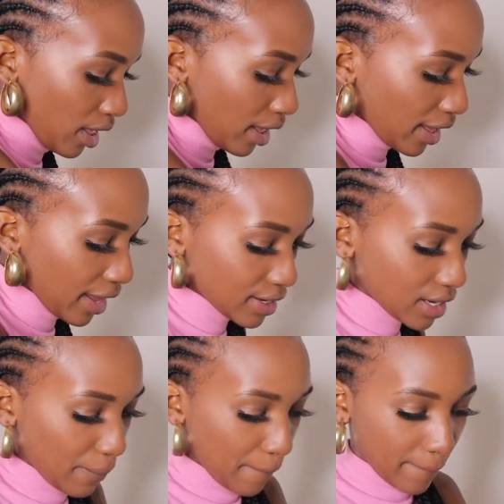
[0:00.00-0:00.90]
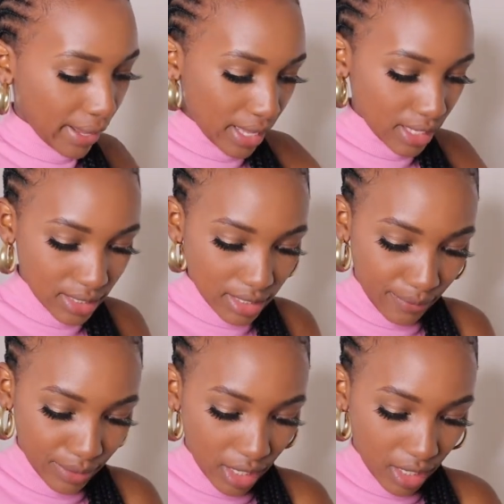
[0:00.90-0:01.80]
I ended up buying
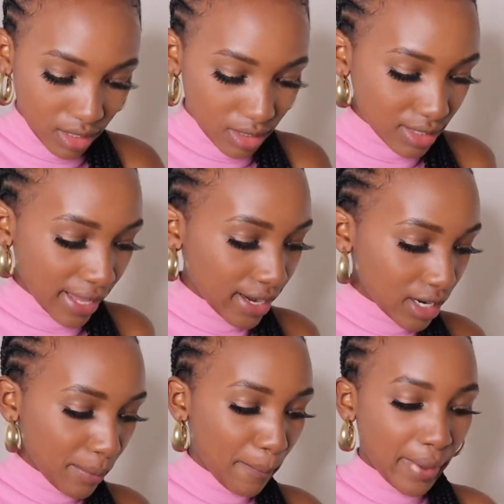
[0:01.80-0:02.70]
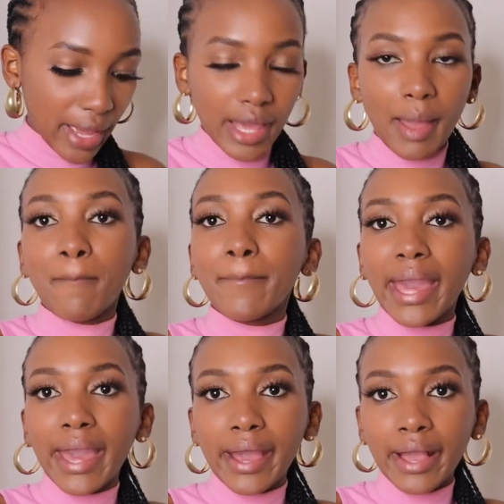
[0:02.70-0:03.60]
something else. I ended up buying a
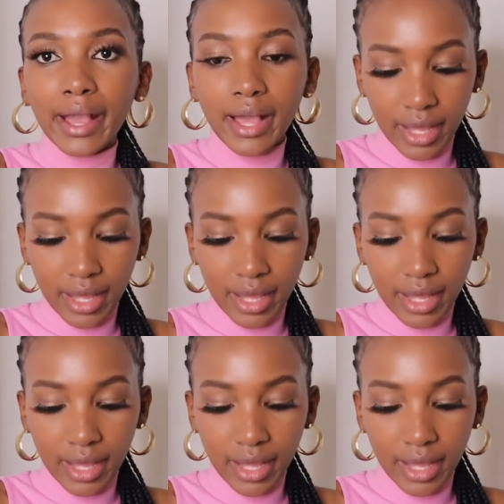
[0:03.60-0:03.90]
bag.